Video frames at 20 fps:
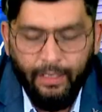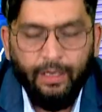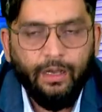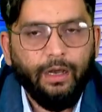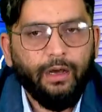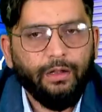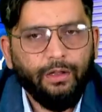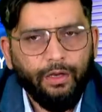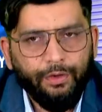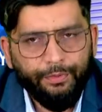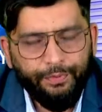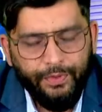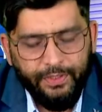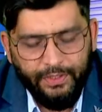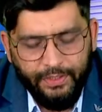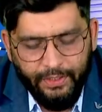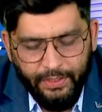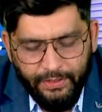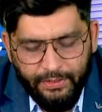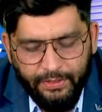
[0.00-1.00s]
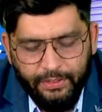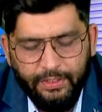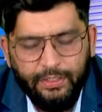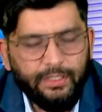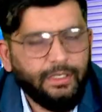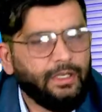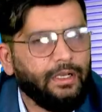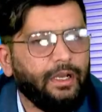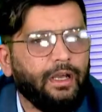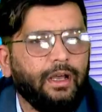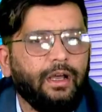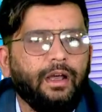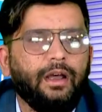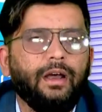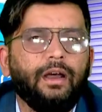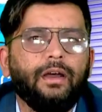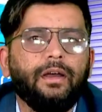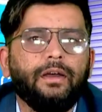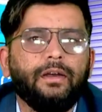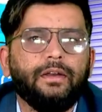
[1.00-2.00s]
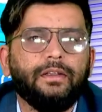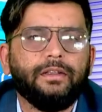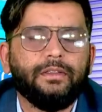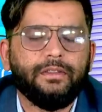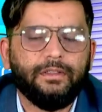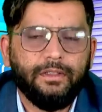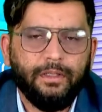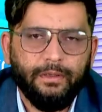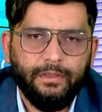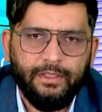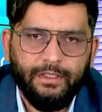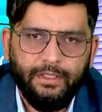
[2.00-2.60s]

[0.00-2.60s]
Along with this, the